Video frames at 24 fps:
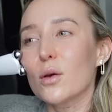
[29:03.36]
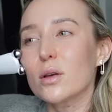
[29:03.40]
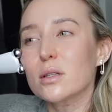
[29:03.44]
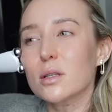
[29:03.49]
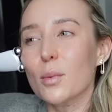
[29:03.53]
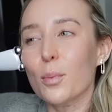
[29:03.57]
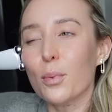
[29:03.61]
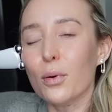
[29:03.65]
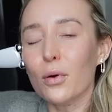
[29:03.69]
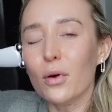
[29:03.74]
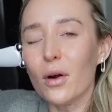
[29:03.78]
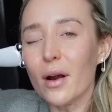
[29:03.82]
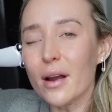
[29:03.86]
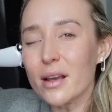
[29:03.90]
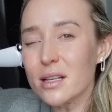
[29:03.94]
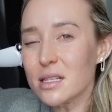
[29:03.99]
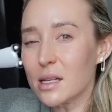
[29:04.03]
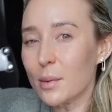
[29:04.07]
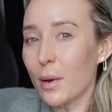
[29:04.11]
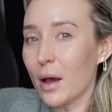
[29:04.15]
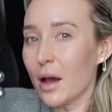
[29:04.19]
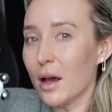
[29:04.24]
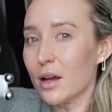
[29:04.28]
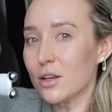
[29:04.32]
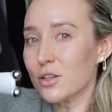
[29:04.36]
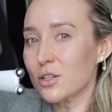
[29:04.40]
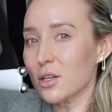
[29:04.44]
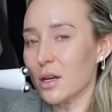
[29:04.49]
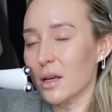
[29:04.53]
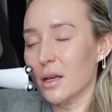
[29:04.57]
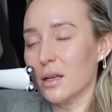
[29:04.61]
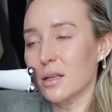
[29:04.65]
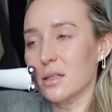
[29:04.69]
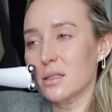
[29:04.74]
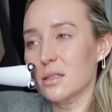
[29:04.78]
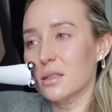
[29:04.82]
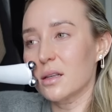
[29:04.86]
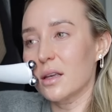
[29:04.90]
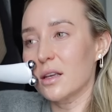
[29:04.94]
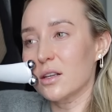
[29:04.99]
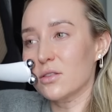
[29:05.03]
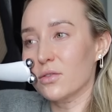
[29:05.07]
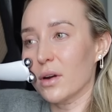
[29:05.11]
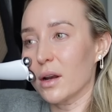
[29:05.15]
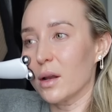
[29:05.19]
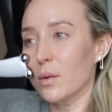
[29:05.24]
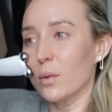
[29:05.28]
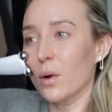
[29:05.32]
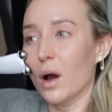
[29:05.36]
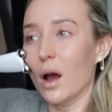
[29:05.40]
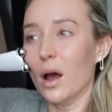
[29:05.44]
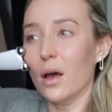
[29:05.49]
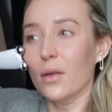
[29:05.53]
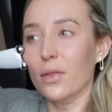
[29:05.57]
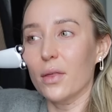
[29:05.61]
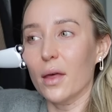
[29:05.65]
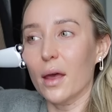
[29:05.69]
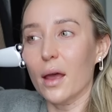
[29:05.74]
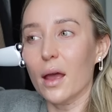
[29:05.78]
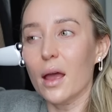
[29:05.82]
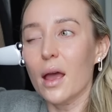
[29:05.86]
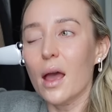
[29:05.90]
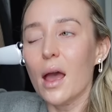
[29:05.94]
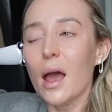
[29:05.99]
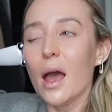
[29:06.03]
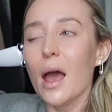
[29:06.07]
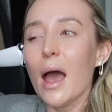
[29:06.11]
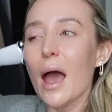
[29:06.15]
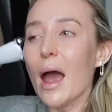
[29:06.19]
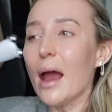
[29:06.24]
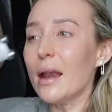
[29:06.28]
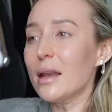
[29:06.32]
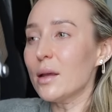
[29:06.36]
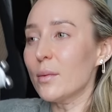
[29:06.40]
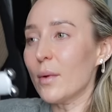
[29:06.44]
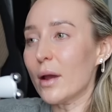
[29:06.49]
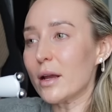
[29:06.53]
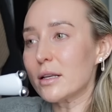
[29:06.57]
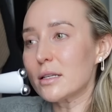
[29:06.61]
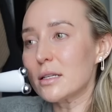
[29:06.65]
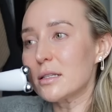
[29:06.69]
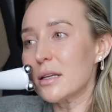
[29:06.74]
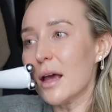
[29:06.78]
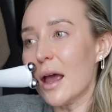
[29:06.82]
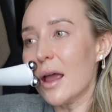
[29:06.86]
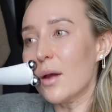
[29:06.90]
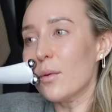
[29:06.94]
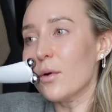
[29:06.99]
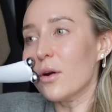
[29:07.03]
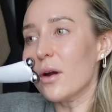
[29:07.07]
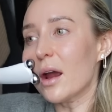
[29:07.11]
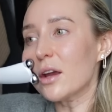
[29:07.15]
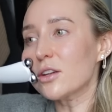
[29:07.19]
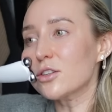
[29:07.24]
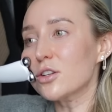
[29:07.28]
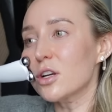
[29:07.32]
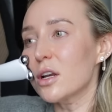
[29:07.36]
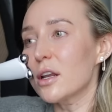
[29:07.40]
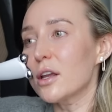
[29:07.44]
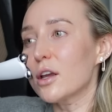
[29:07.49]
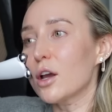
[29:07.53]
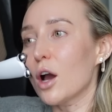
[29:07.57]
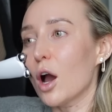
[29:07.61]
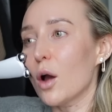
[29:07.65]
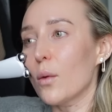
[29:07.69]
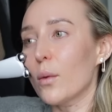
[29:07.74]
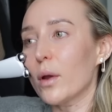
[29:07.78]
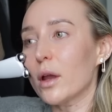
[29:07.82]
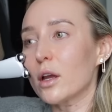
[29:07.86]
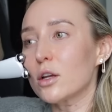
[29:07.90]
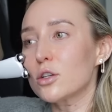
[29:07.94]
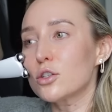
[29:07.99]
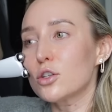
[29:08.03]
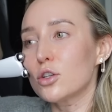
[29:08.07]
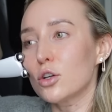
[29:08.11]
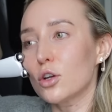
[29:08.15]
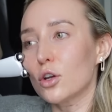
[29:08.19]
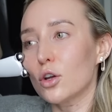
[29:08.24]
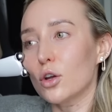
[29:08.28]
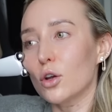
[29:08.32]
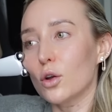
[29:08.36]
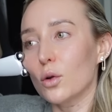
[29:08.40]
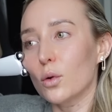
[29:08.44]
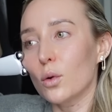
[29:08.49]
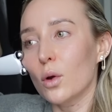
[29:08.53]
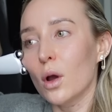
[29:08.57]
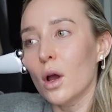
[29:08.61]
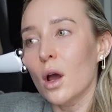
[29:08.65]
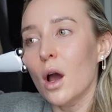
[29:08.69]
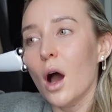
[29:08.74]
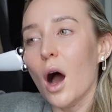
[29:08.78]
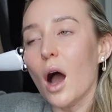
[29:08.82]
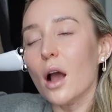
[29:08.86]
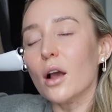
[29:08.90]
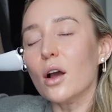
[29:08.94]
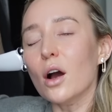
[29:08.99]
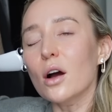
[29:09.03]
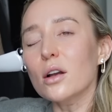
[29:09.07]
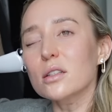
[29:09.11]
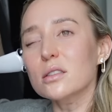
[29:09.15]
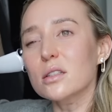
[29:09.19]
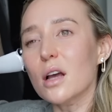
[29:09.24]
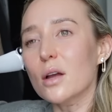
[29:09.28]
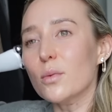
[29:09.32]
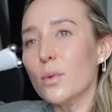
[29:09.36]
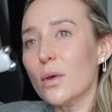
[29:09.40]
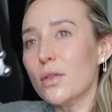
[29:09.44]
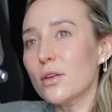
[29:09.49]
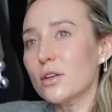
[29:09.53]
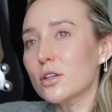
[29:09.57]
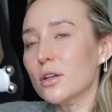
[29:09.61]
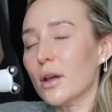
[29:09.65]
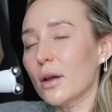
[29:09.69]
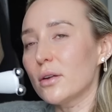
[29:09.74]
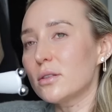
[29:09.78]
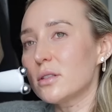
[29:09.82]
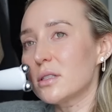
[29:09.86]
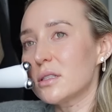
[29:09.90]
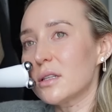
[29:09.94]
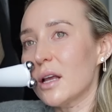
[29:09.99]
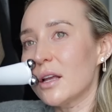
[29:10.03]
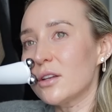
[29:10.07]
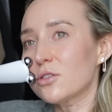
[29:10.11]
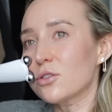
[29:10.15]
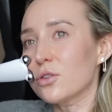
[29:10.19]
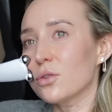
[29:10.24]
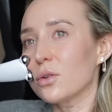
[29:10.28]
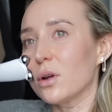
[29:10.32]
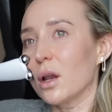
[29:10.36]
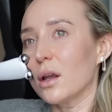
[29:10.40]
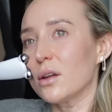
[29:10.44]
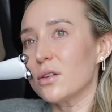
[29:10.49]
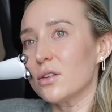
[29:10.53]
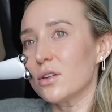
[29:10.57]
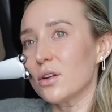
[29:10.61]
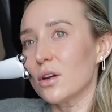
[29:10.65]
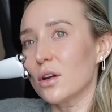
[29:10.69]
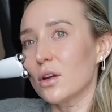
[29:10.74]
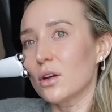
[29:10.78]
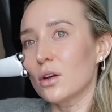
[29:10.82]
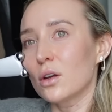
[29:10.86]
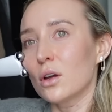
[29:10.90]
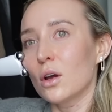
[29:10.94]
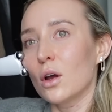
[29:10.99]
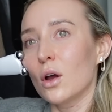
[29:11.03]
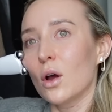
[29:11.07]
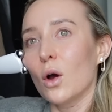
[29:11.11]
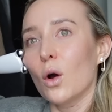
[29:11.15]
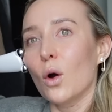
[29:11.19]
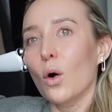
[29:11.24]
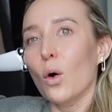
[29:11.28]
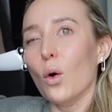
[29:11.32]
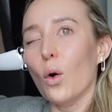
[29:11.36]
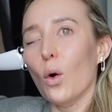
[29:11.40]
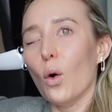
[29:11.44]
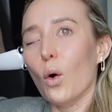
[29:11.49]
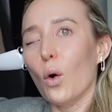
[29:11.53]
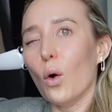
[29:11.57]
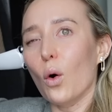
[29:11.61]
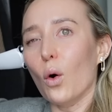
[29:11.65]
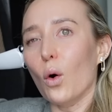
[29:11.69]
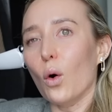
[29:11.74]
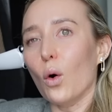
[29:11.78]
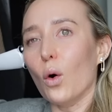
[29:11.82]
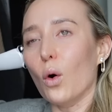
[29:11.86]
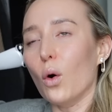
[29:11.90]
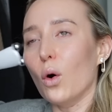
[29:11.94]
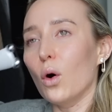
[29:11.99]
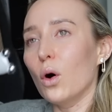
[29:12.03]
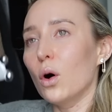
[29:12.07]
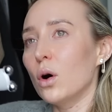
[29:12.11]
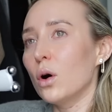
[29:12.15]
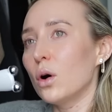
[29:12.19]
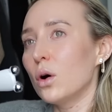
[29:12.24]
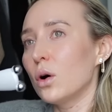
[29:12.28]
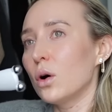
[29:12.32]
though it's a pricey purchase, it's really worth it. Anyway, today we're actually going to, I can't decide whether to go to central London or